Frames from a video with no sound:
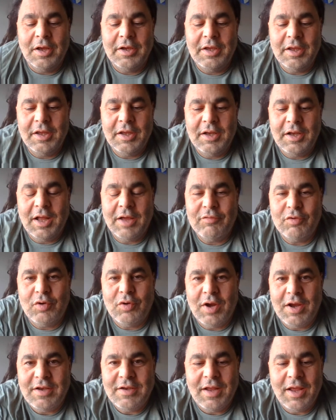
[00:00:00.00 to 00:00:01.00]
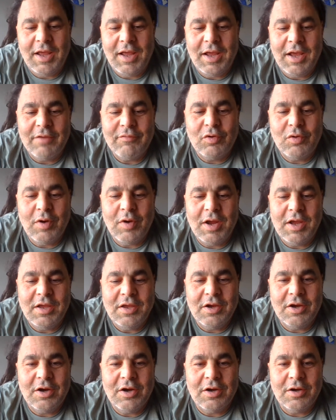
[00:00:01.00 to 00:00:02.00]
Again, have a great day, have a great
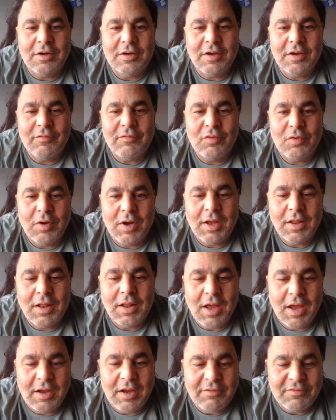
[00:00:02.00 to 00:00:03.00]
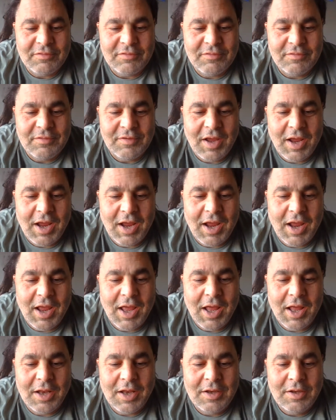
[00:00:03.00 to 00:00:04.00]
year, have a great life,
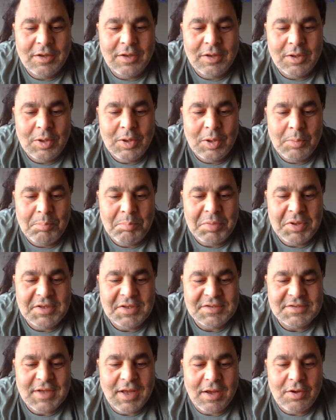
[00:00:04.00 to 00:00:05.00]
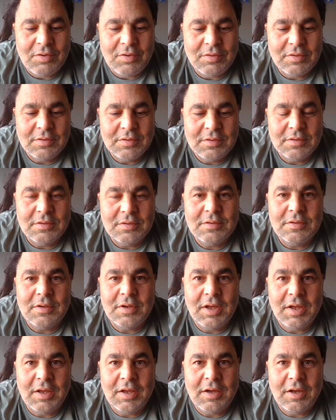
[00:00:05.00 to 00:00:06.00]
and peace out
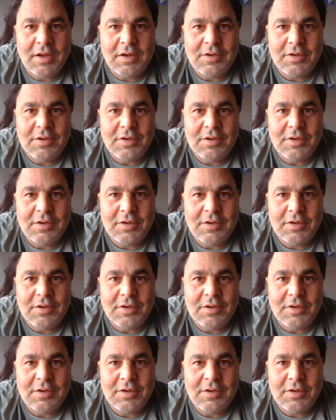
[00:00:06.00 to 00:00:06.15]
and